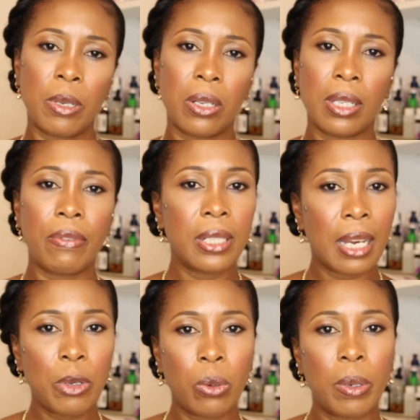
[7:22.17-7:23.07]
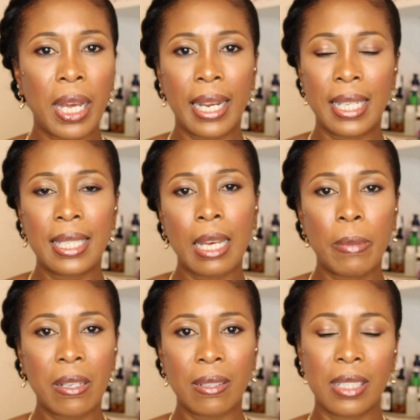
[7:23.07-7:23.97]
because every time you apply these
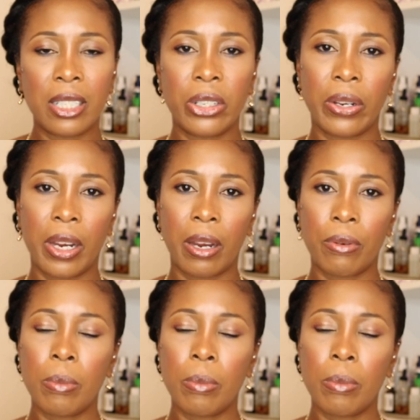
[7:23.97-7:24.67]
chemicals into your hair,